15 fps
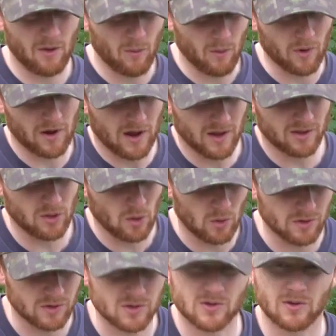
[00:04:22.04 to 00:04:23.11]
what I
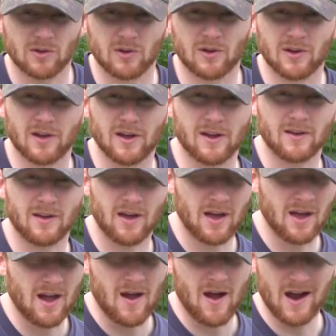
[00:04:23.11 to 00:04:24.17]
thought it should look like.
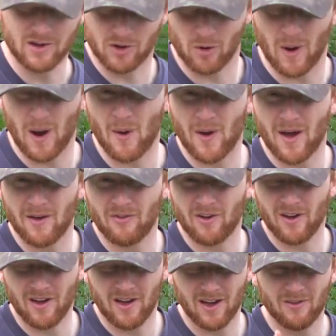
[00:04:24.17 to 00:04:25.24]
I do,
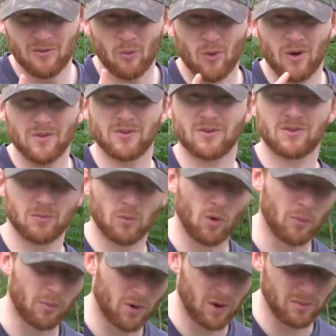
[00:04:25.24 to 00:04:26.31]
however, have one
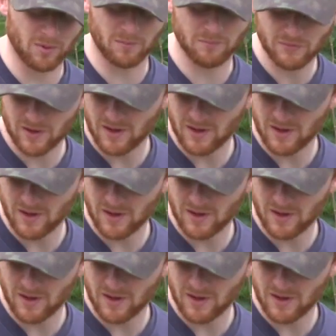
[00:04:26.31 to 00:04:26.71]
small problem,